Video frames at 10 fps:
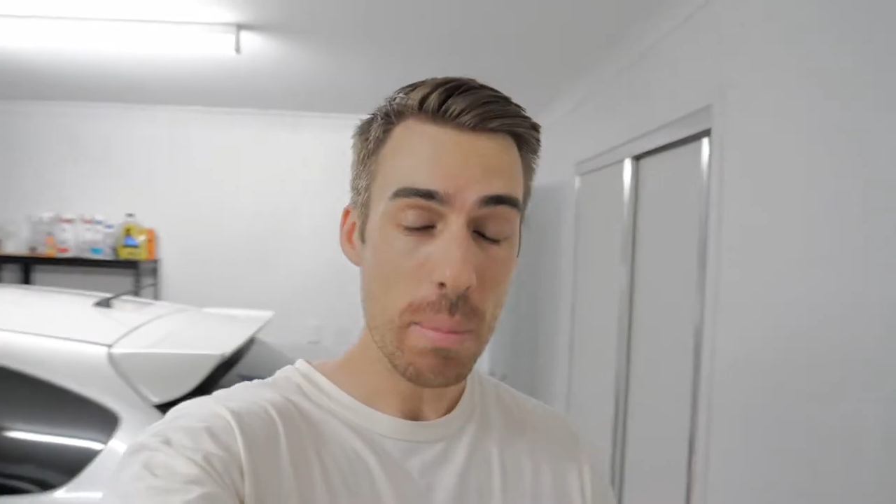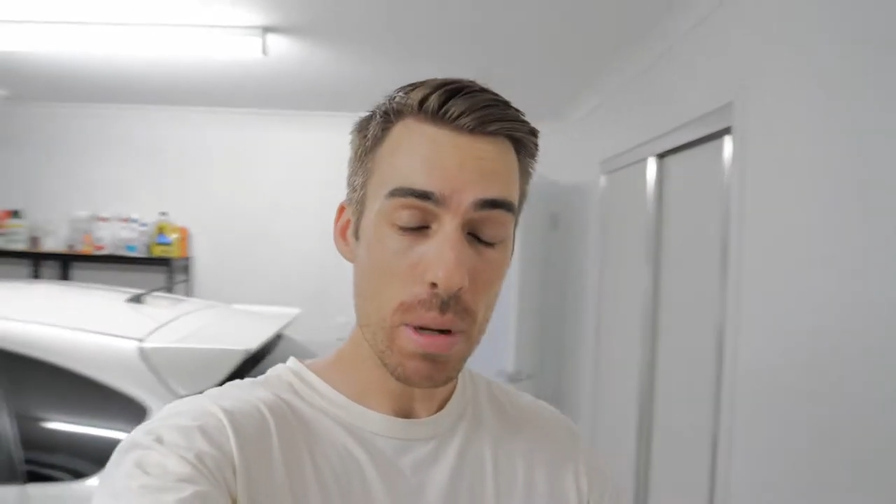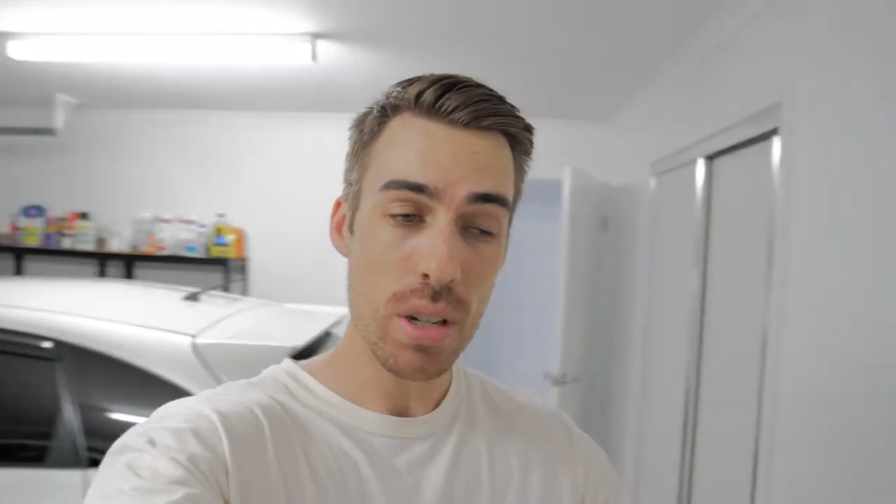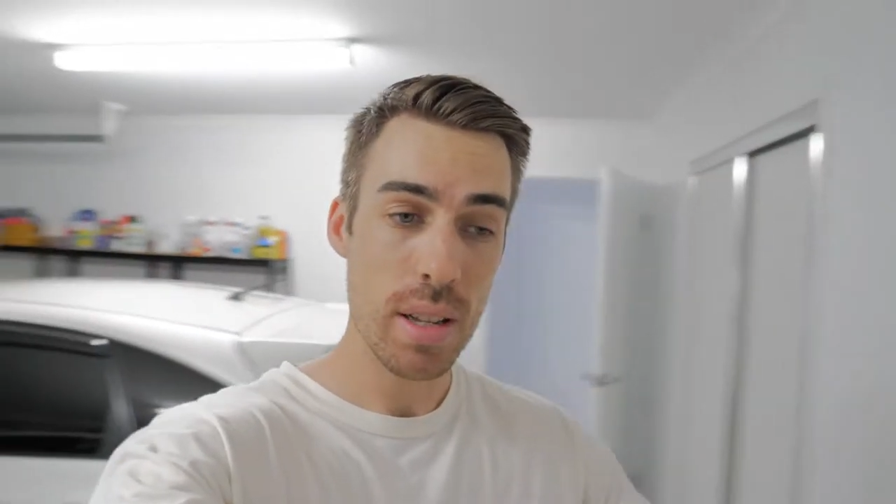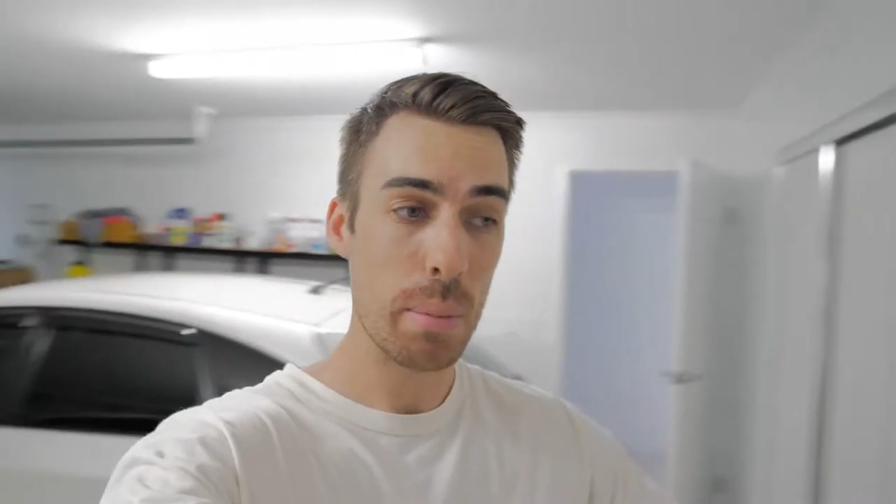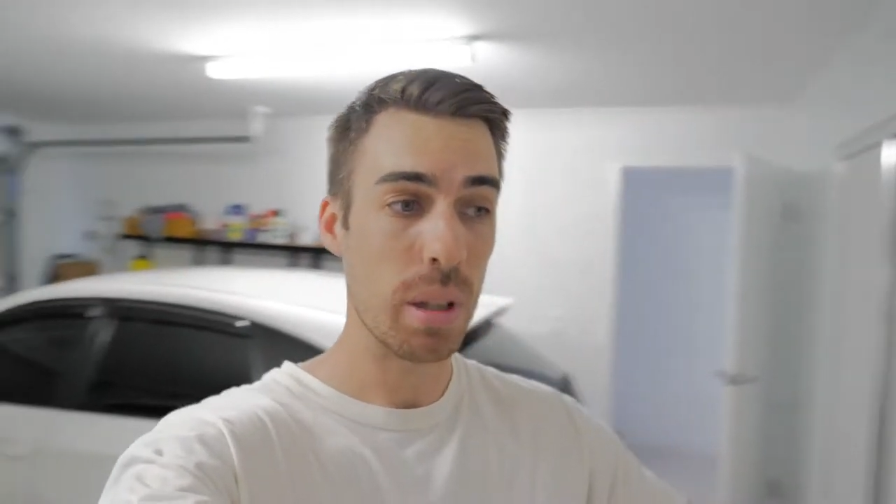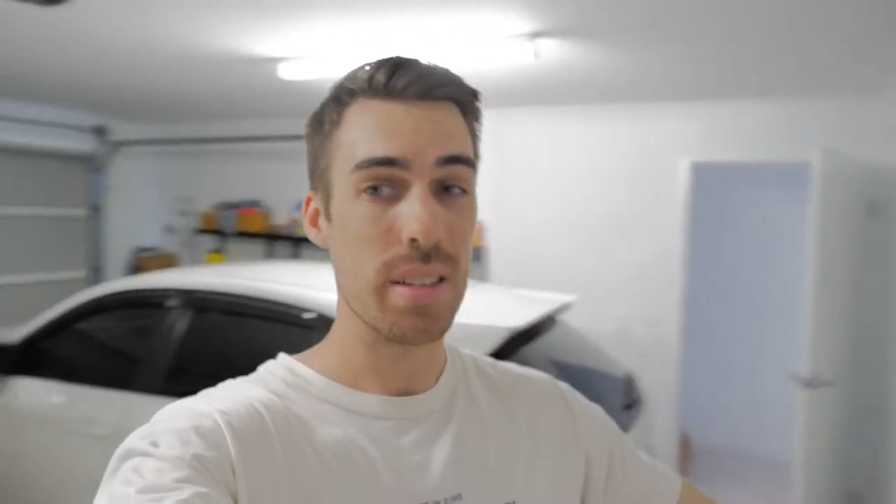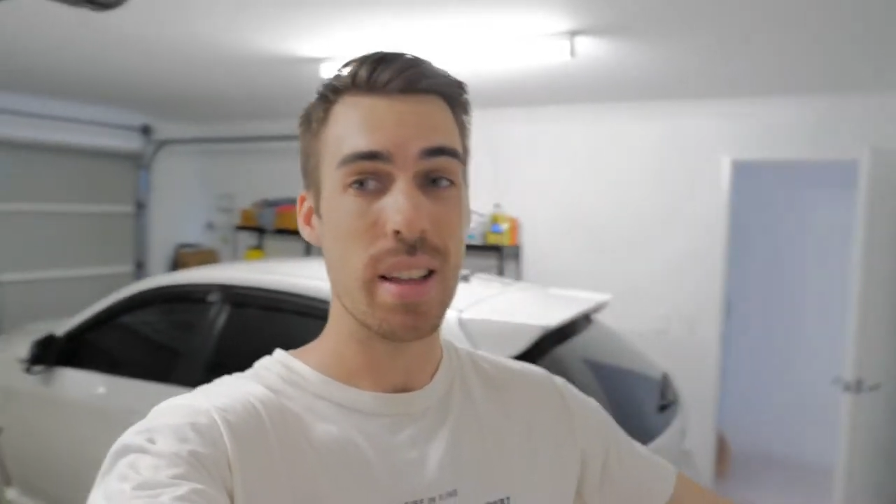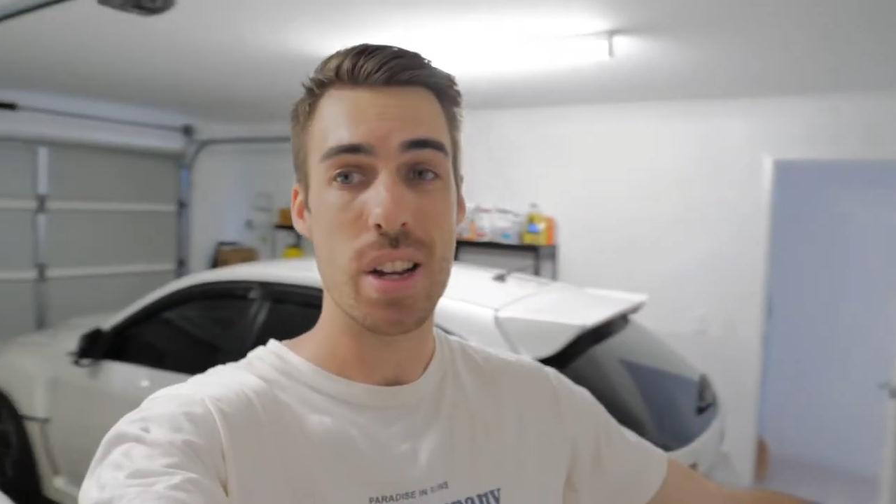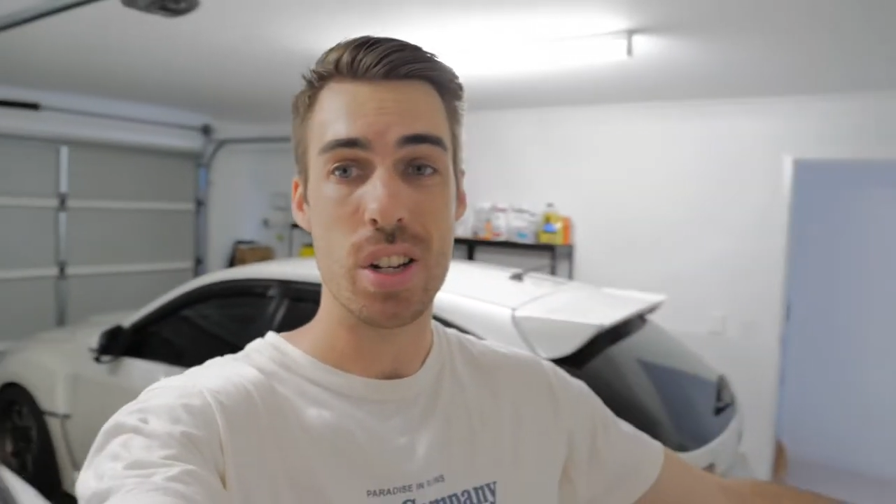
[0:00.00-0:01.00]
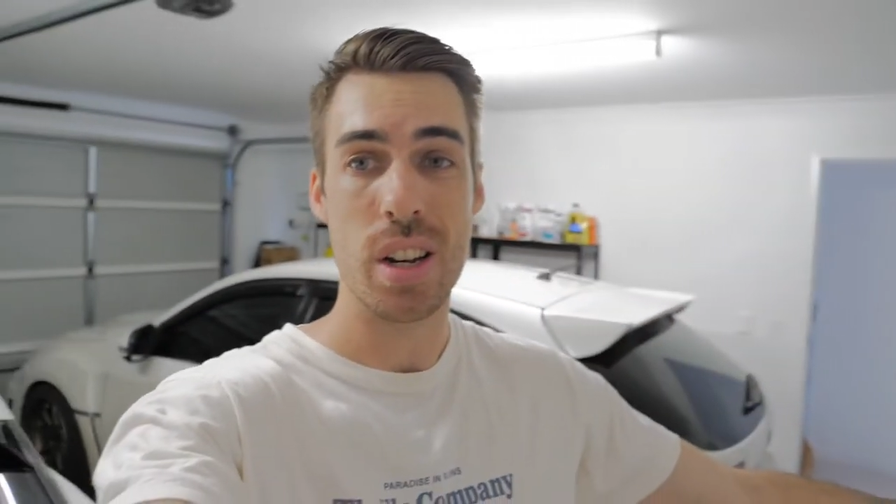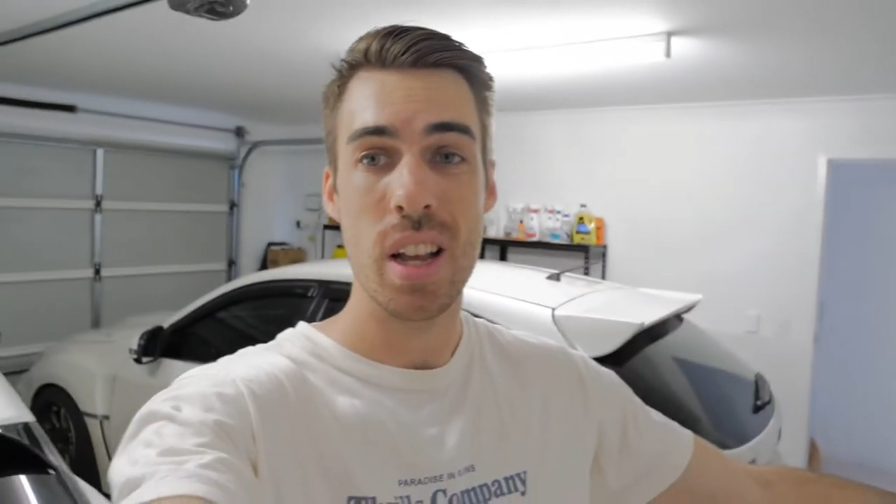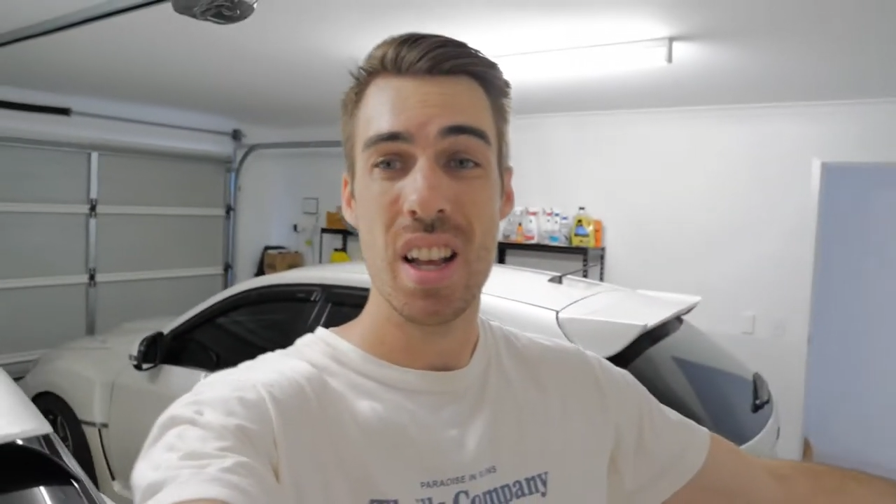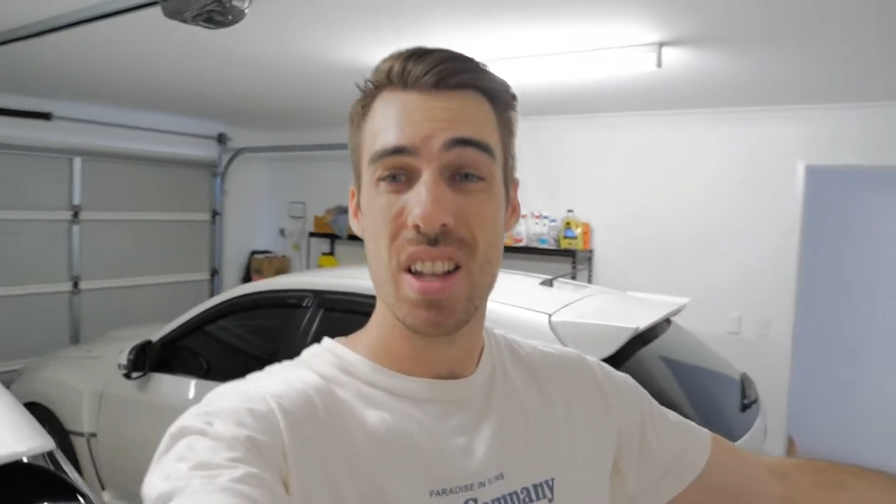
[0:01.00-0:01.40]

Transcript: image stabilization.